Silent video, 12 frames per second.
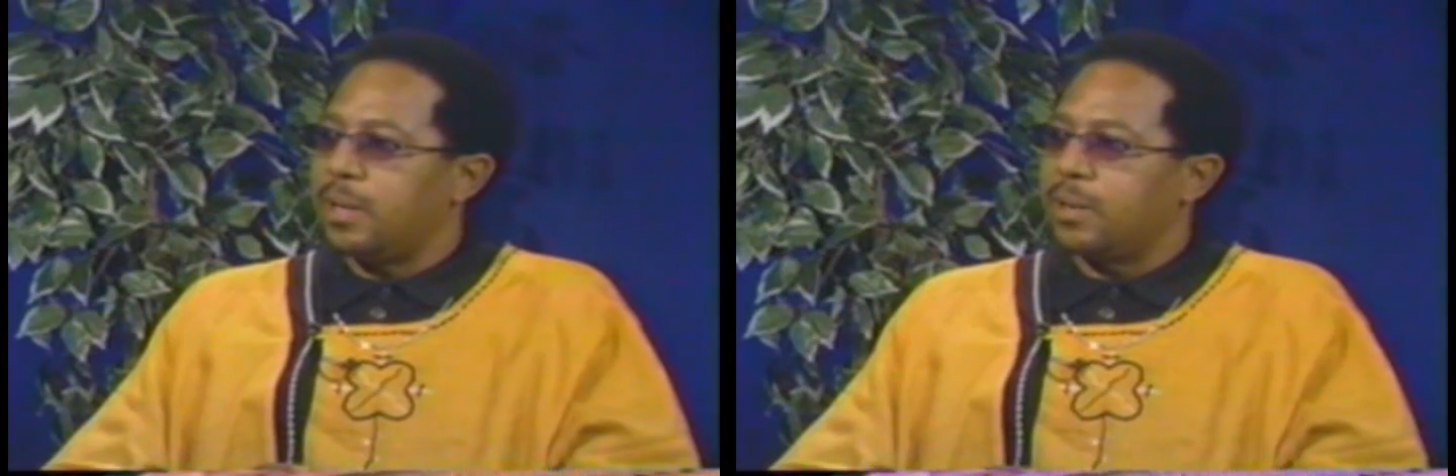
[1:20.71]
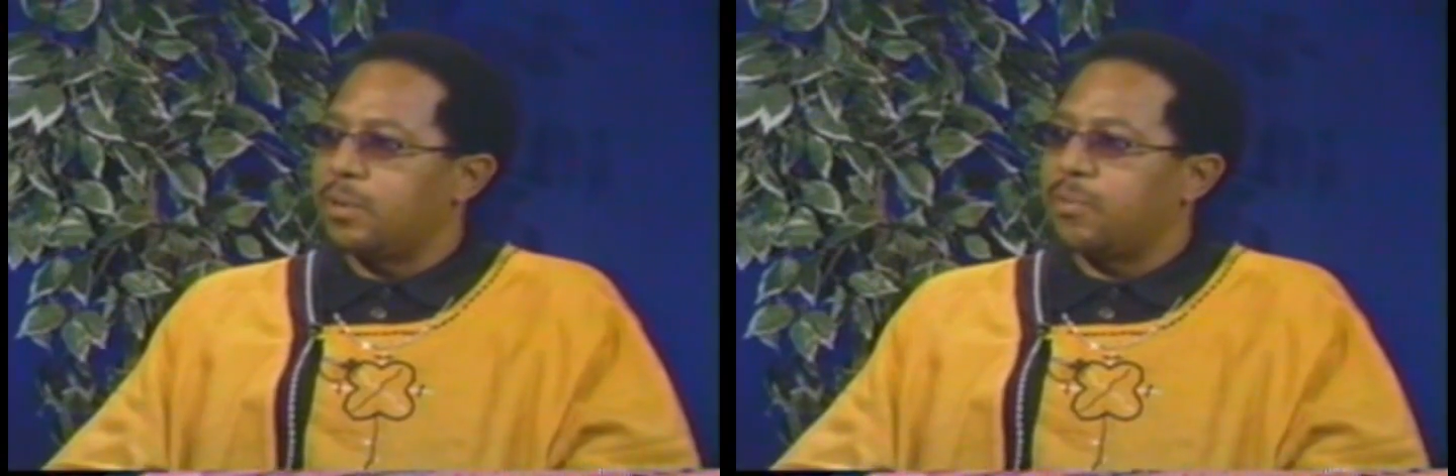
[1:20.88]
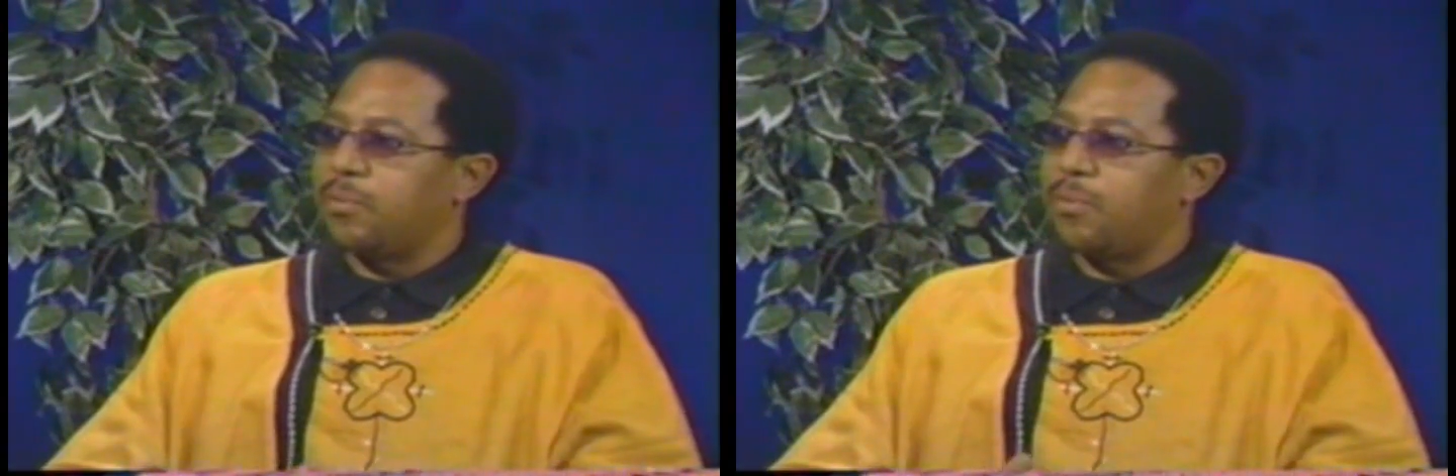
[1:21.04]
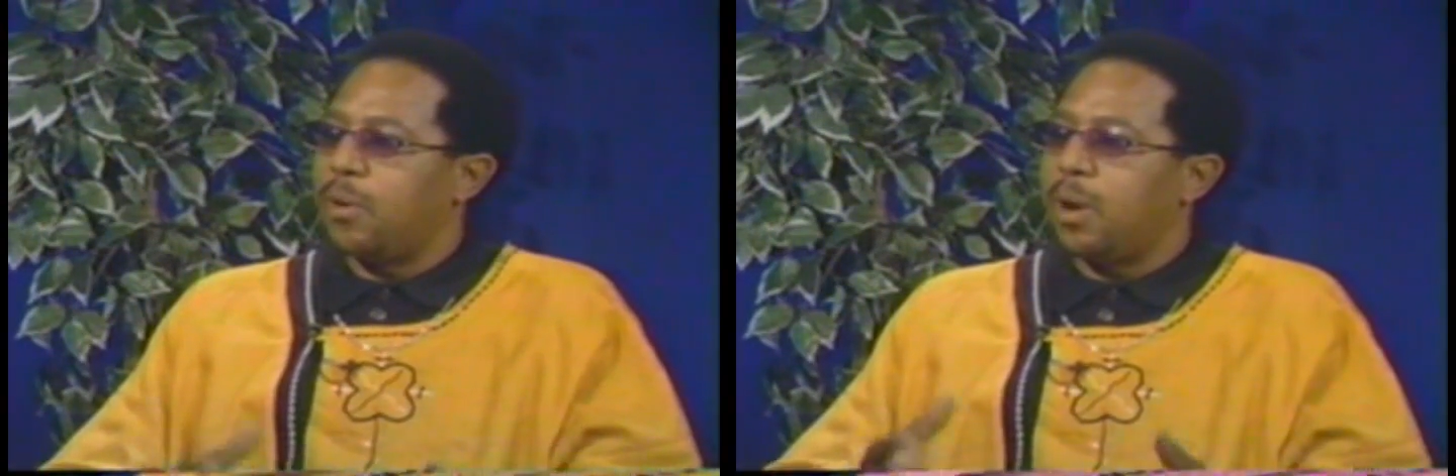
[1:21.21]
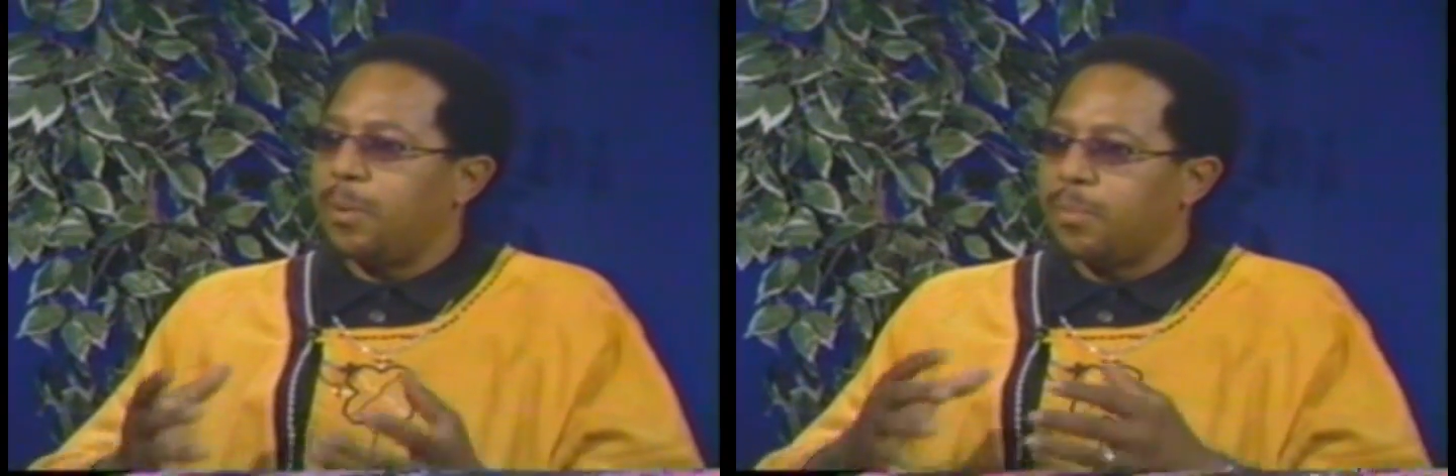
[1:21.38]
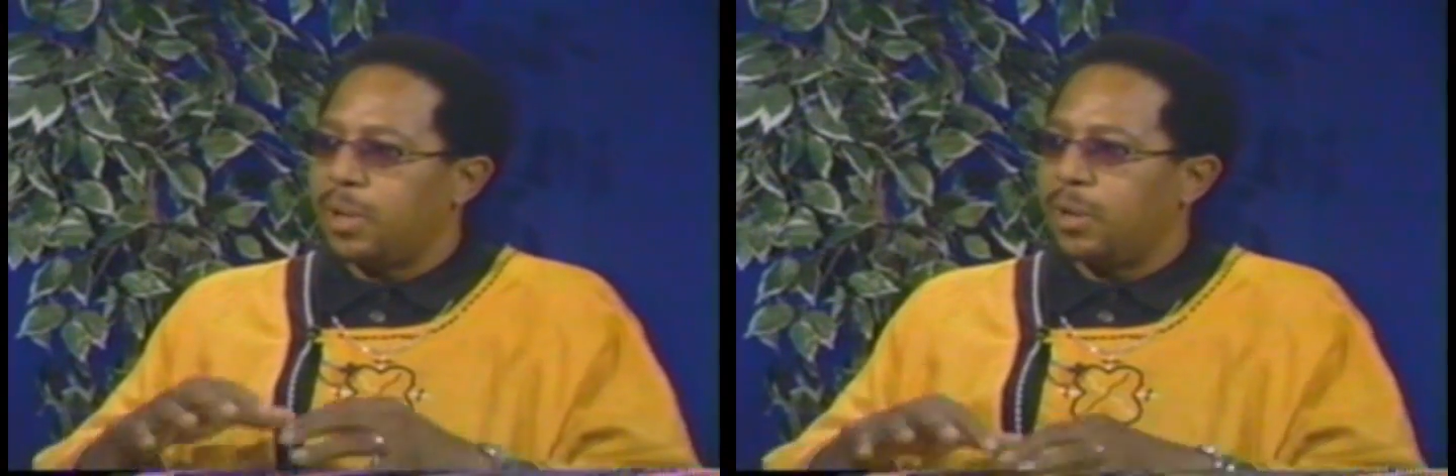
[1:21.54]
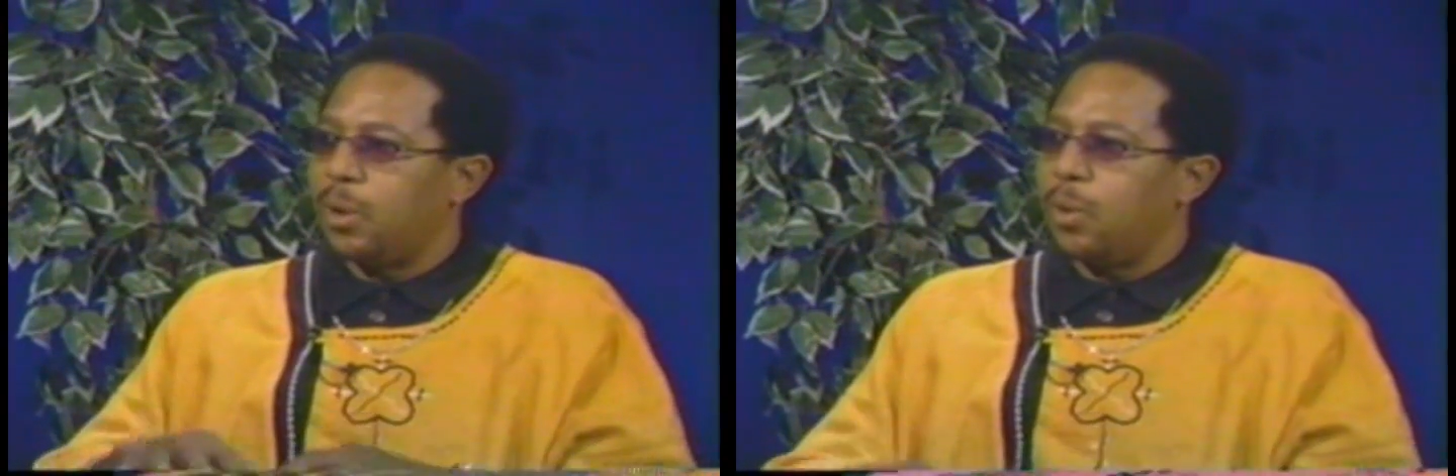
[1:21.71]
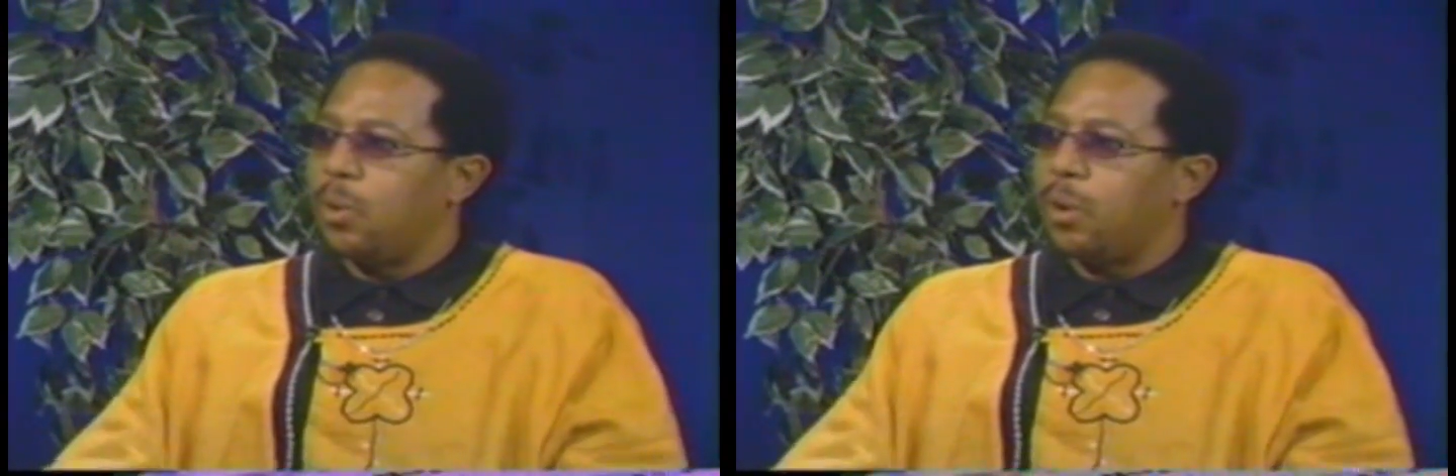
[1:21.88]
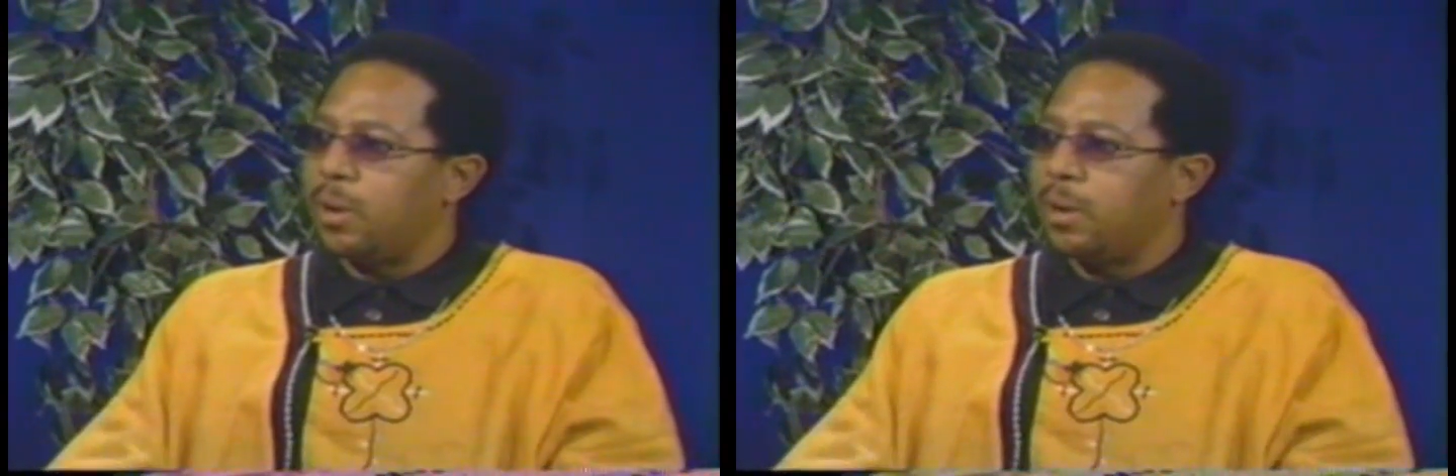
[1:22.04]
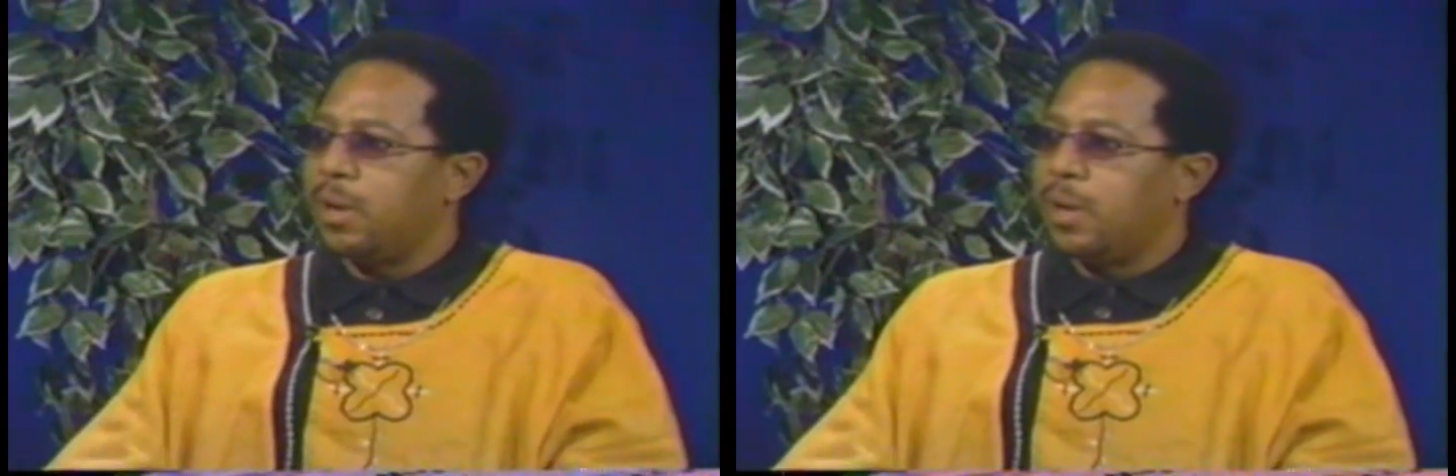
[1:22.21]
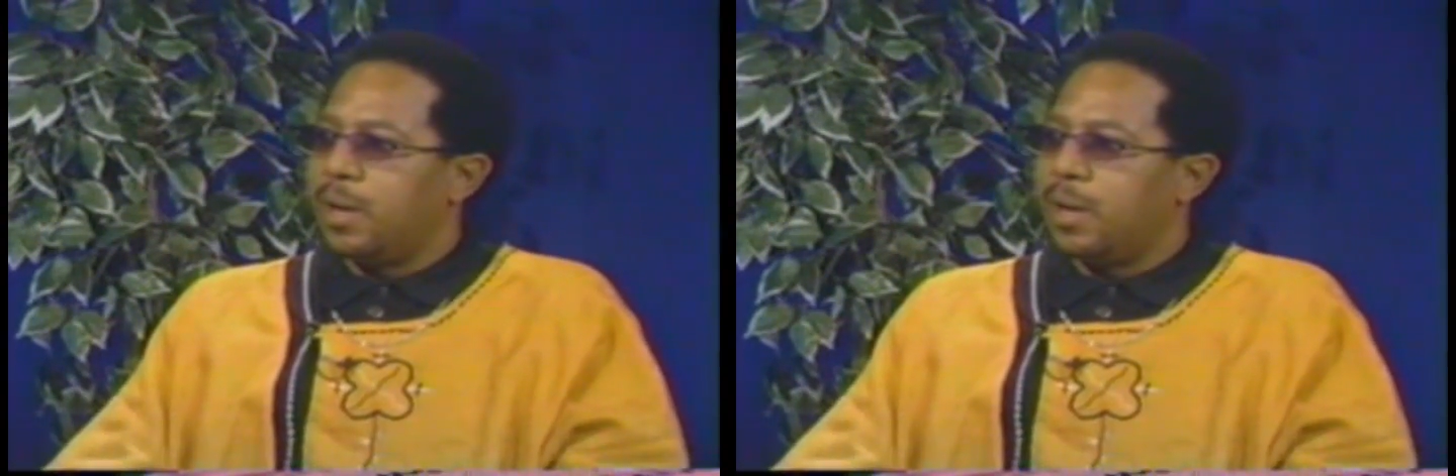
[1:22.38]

from the lower